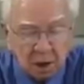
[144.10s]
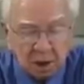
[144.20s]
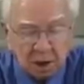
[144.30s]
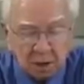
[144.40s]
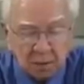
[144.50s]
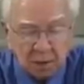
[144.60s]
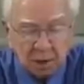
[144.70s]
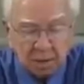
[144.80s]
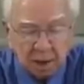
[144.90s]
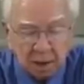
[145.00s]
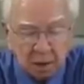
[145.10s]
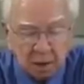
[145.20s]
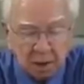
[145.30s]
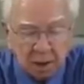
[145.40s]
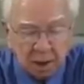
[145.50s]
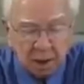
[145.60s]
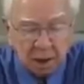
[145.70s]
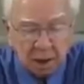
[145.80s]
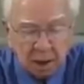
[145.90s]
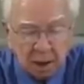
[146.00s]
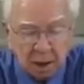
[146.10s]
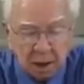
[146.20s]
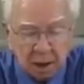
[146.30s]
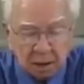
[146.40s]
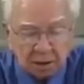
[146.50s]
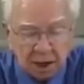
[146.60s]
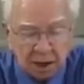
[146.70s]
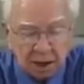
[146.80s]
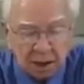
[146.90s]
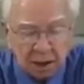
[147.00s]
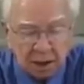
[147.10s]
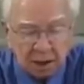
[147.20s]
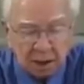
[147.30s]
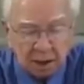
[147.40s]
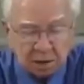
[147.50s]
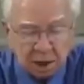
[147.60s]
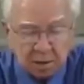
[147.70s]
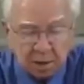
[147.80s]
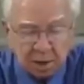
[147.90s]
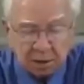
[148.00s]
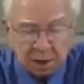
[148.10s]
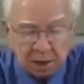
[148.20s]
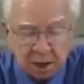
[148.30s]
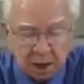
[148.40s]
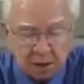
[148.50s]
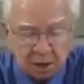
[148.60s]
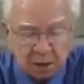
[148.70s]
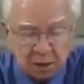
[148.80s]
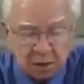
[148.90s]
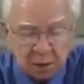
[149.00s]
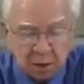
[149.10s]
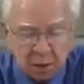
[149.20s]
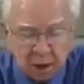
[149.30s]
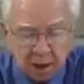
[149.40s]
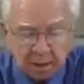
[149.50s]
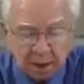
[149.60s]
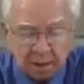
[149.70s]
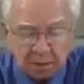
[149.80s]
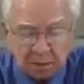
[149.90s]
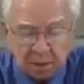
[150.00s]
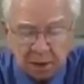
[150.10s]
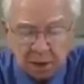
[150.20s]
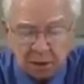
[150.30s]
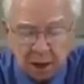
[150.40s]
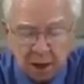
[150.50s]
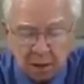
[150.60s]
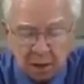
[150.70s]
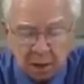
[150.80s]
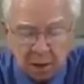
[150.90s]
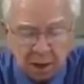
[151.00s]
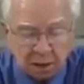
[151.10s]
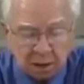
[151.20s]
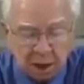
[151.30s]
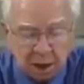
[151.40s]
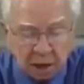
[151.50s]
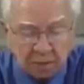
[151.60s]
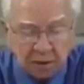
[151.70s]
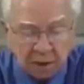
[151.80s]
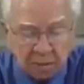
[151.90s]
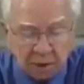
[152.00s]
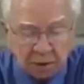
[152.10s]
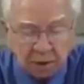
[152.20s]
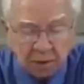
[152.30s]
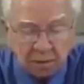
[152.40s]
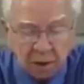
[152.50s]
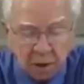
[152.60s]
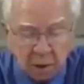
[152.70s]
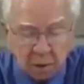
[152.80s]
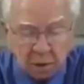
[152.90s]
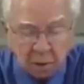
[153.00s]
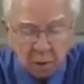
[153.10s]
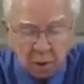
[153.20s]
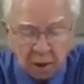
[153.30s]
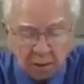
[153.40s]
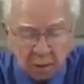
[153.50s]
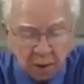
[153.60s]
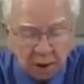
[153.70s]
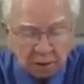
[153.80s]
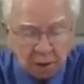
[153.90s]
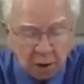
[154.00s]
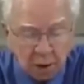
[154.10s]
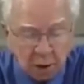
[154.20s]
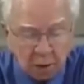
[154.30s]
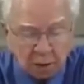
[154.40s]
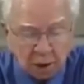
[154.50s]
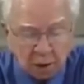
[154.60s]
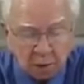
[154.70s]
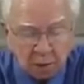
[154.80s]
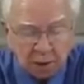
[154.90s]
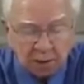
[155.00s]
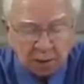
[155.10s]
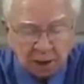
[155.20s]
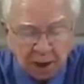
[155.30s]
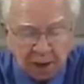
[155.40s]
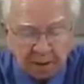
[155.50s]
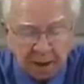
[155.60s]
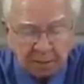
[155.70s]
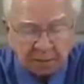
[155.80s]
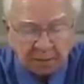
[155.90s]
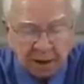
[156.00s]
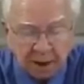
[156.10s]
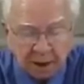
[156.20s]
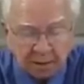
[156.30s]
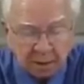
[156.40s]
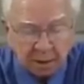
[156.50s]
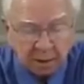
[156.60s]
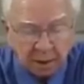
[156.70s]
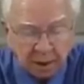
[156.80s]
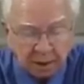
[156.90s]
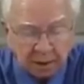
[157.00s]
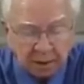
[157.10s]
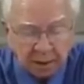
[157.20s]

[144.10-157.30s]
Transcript: The California Appellate Court stated, Thus it appears that the constitutional requirement of a speedy trial requires that a defendant be served with a warrant of arrest within a reasonable time after filing of a complaint.